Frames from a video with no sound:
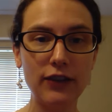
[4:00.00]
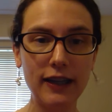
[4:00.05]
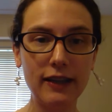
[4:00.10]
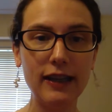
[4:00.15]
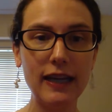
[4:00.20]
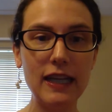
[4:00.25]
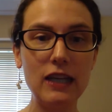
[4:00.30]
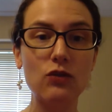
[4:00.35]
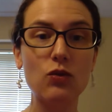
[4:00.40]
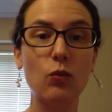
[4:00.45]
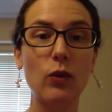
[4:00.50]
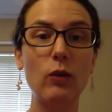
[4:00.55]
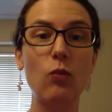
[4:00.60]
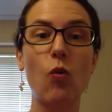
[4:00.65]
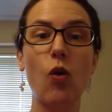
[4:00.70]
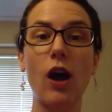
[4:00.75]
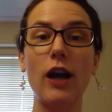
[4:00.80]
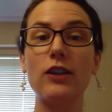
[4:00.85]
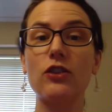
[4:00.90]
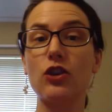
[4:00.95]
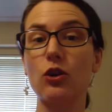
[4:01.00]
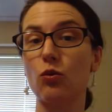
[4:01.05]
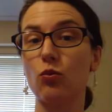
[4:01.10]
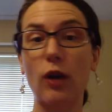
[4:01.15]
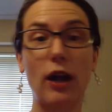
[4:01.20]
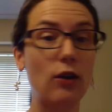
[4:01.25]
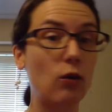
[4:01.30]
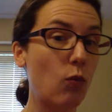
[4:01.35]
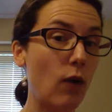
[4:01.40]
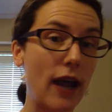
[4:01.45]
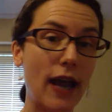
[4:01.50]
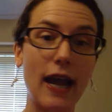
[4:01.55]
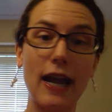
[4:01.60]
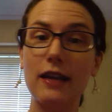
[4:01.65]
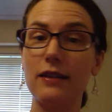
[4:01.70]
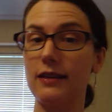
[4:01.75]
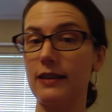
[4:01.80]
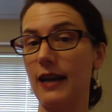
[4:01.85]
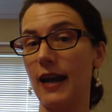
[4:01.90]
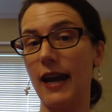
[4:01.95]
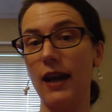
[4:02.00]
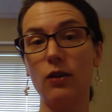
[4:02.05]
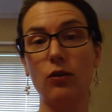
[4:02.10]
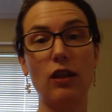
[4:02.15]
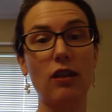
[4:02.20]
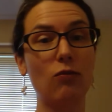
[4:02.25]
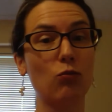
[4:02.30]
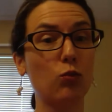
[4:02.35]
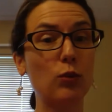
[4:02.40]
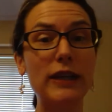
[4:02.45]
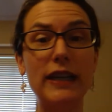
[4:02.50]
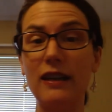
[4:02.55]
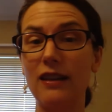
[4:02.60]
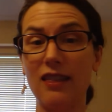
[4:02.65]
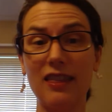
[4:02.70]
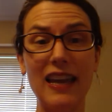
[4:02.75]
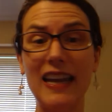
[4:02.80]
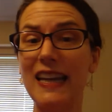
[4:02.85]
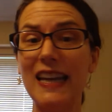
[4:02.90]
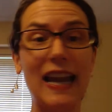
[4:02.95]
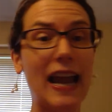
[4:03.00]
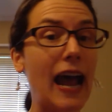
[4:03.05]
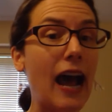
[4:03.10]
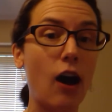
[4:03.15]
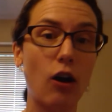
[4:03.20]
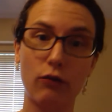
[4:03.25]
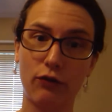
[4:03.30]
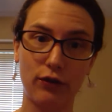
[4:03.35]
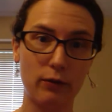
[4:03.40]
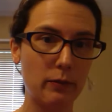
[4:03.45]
feelings, we want to run away, say, re- think it out.